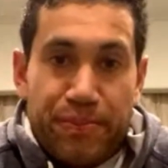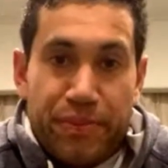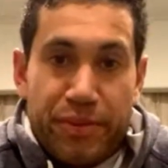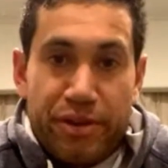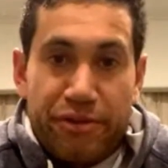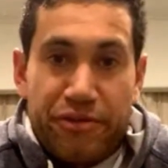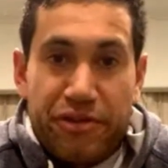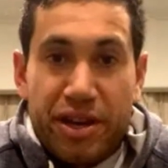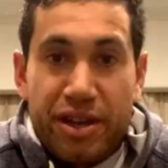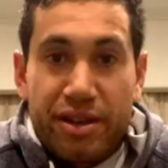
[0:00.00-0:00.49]

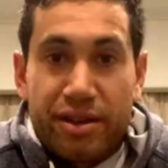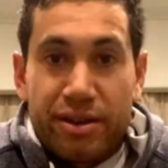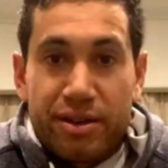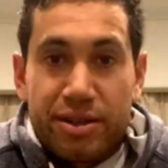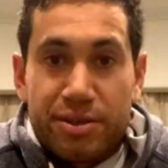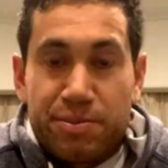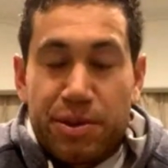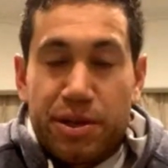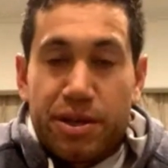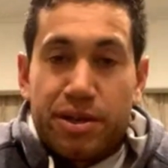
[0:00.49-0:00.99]
if anything, it's
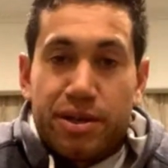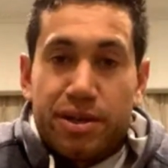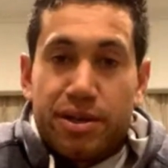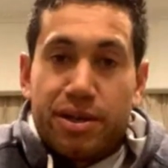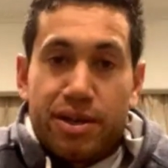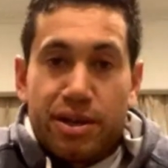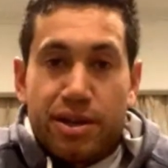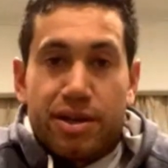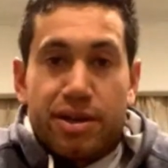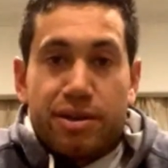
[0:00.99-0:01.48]
been
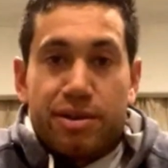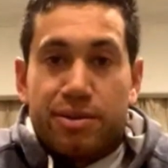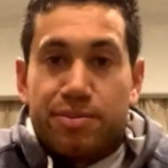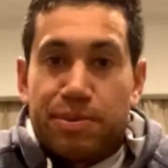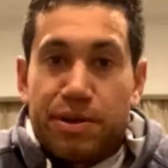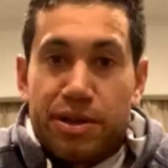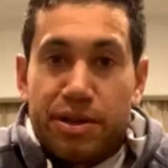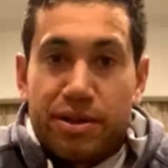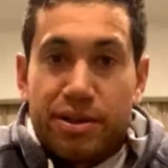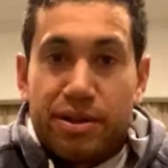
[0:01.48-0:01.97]

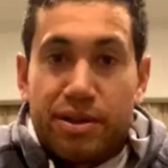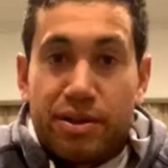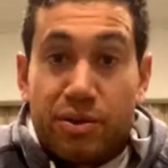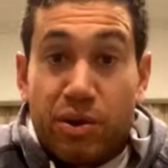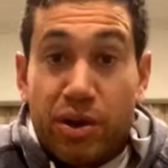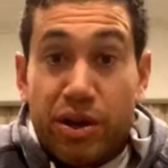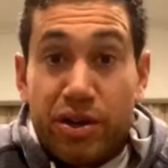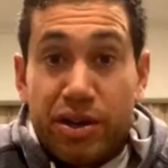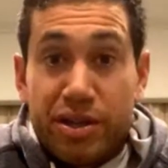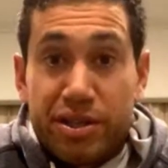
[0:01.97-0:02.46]

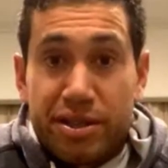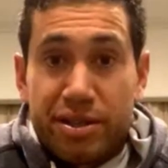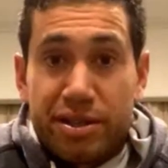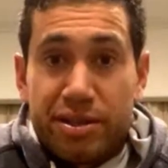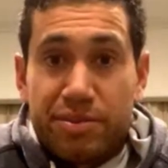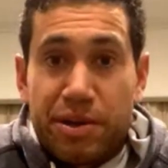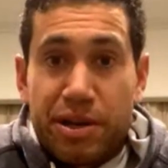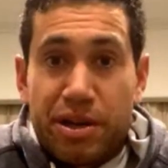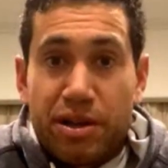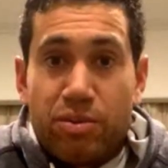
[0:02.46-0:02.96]
quite nice to
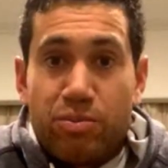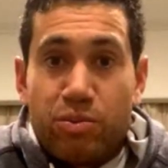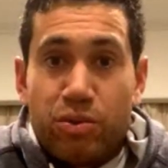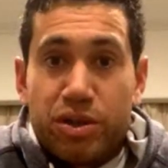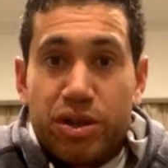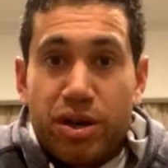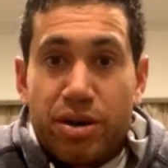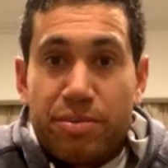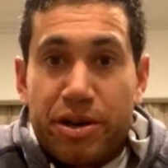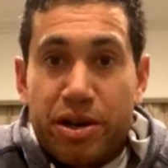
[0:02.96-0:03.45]
spend a lot more
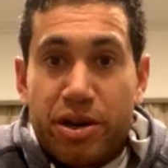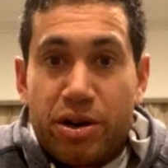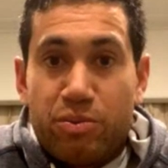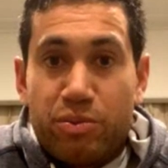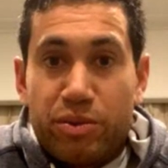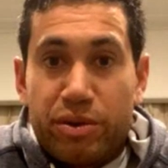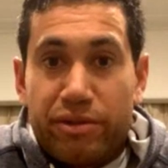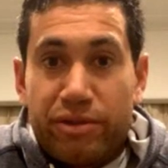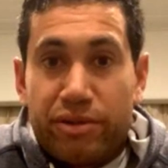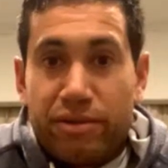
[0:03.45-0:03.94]
time at home
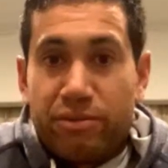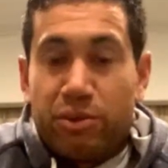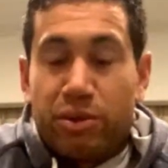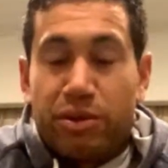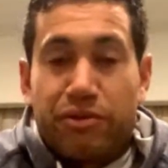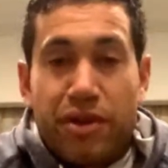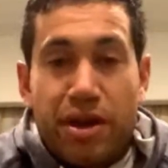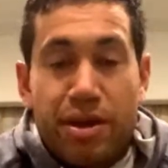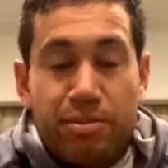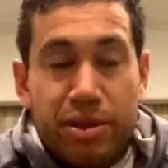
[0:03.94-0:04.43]
with
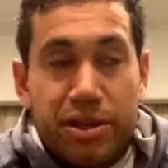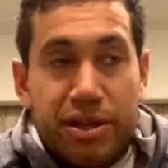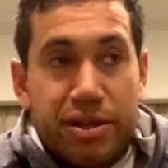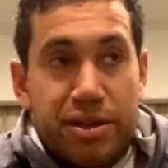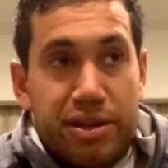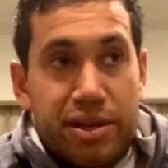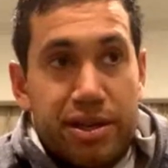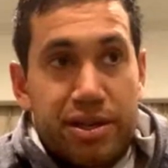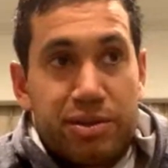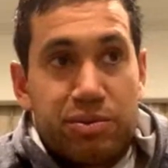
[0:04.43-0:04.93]
family.
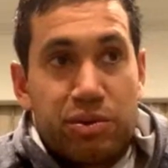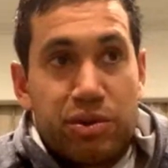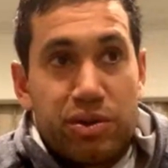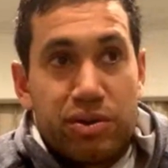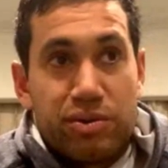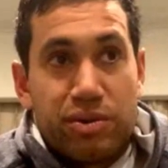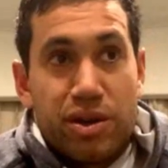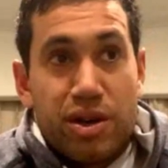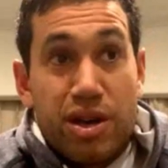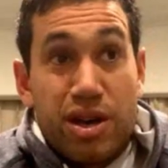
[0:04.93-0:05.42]
I guess at
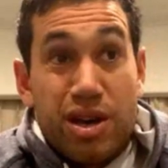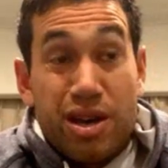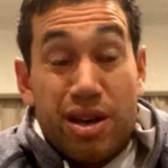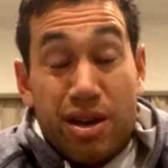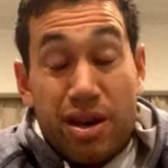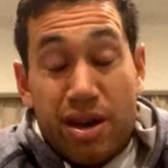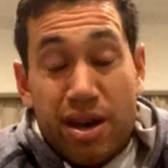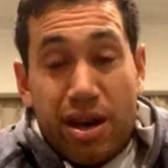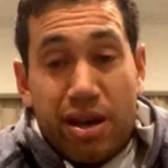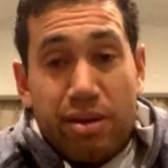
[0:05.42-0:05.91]

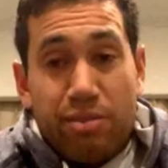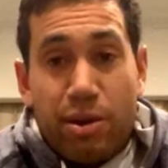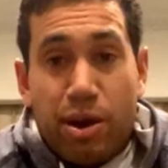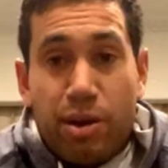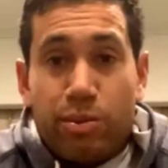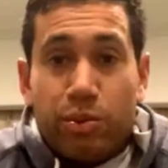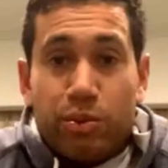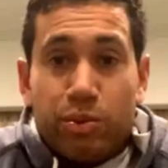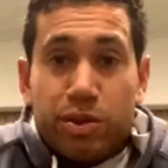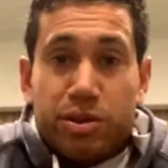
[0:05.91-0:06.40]
the
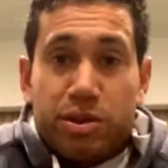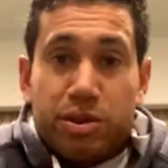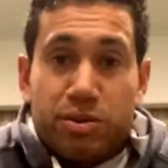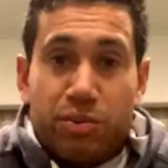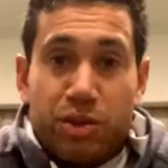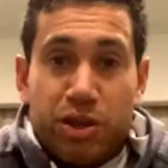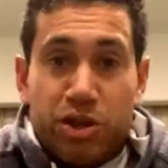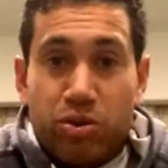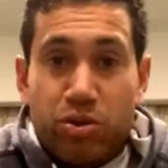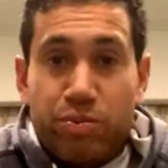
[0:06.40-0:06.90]
moment
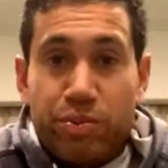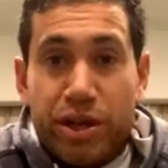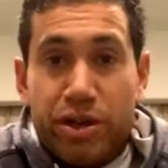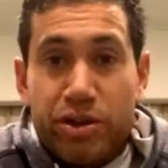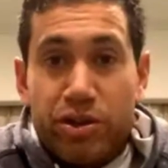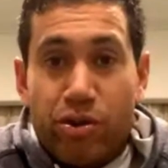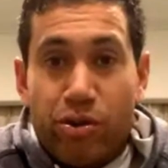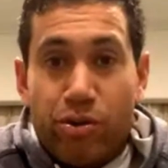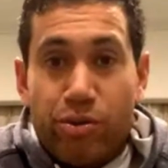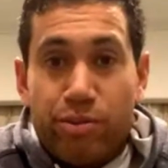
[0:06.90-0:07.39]
we should be in
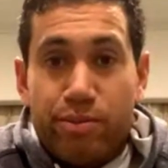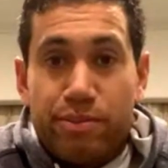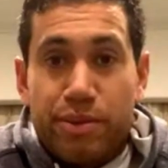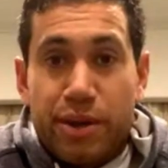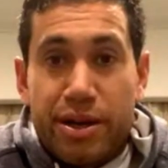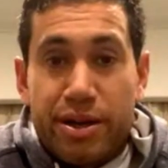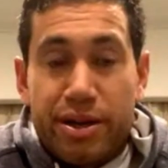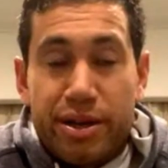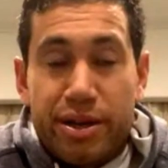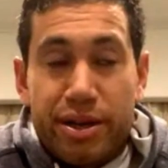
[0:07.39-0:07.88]
Europe
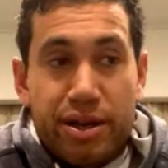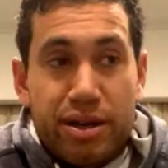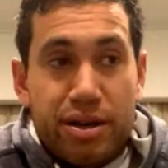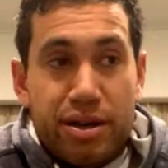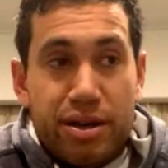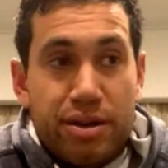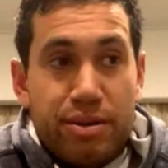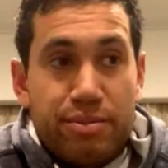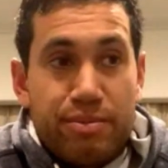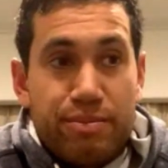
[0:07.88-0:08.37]
playing
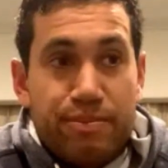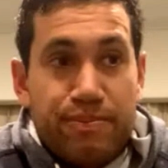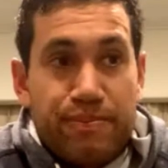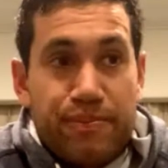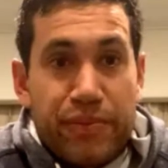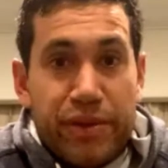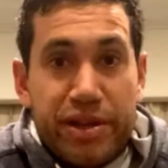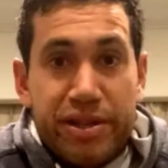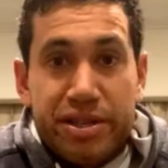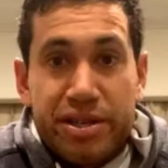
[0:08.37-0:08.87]
a
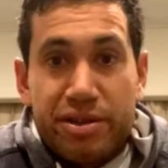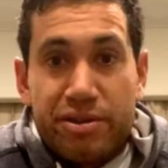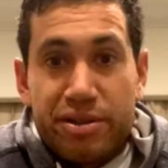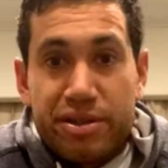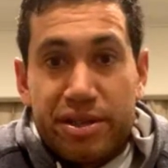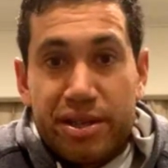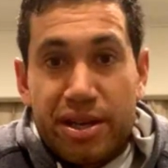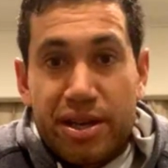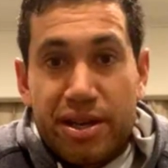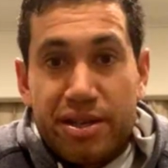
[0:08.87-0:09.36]

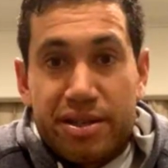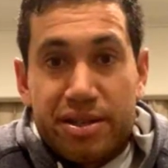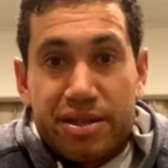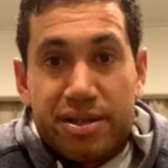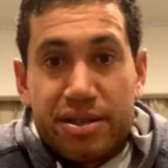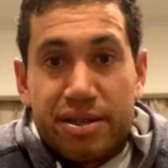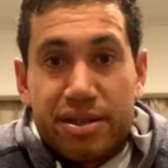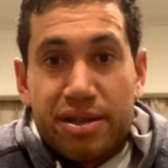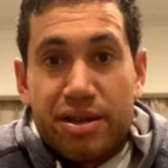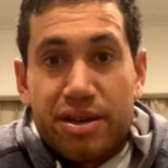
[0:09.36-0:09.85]
series
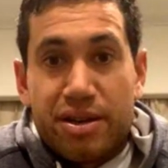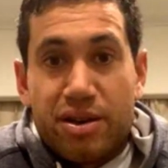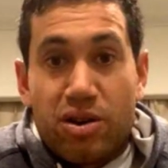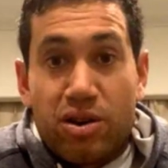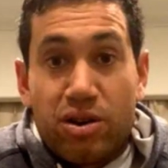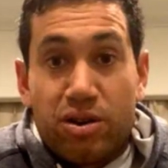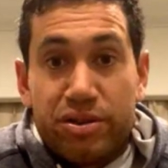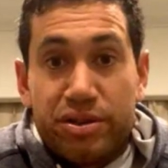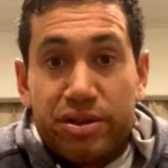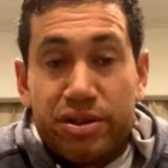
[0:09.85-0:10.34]
against
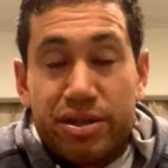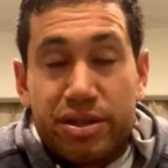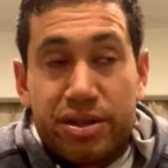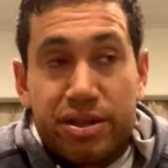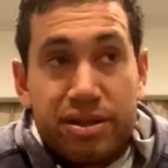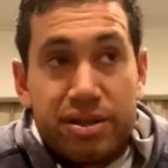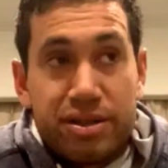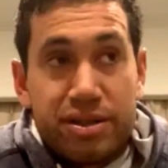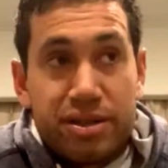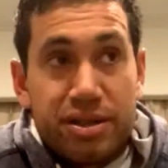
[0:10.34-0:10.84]
Holland,
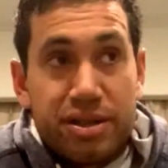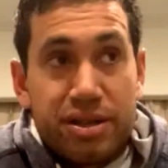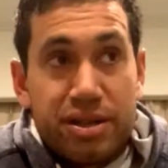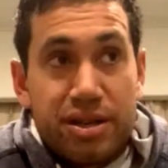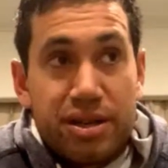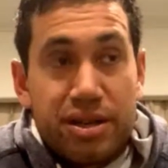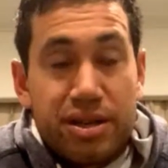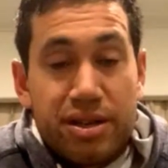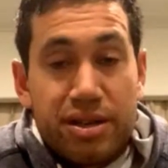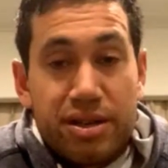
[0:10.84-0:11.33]

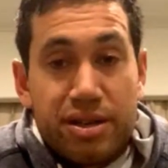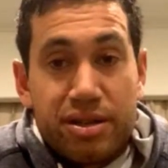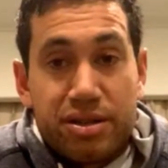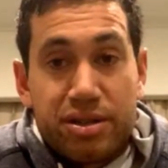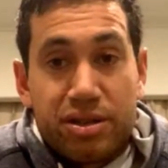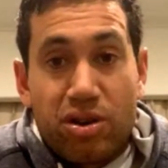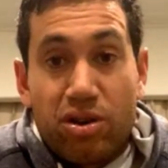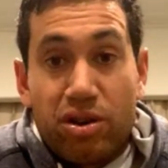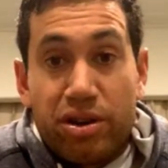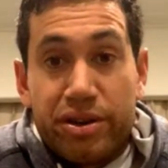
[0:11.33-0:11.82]

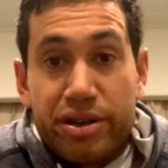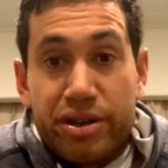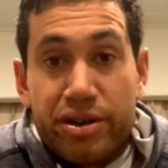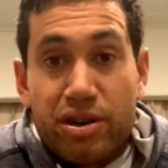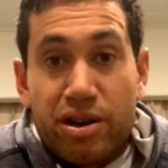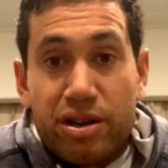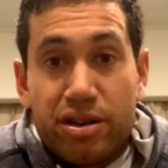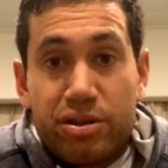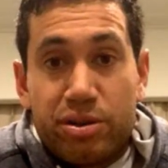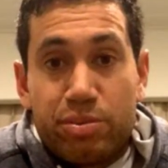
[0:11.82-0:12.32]
Scotland, and
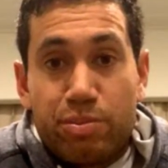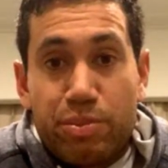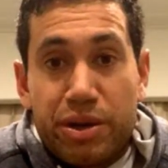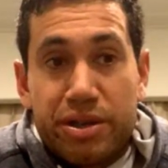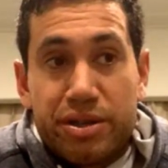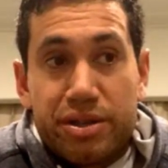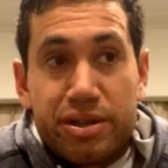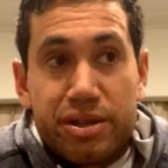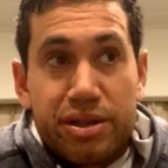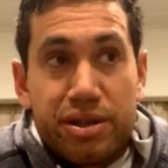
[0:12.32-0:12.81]
Ireland, but
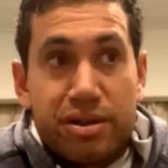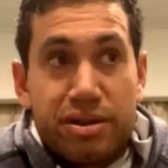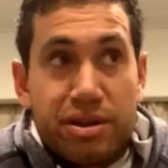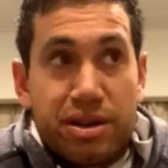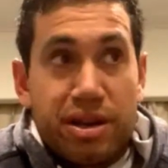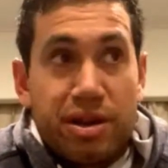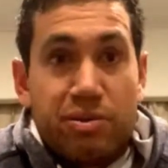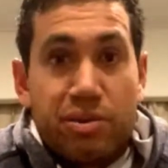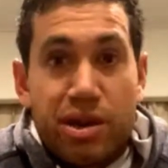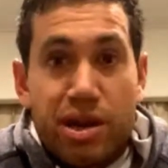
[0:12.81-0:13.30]

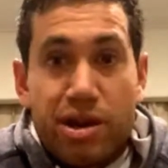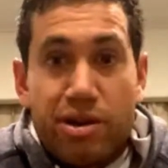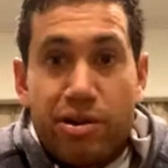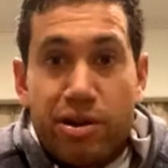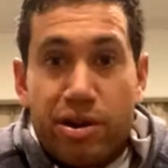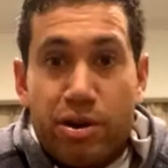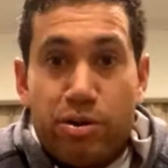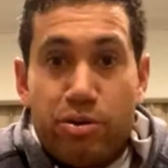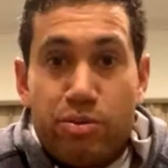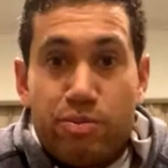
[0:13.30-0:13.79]
here we are at
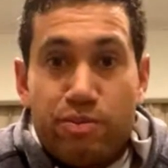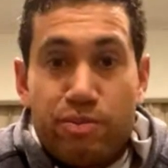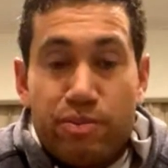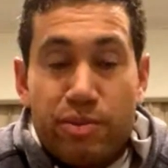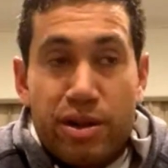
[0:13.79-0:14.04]
home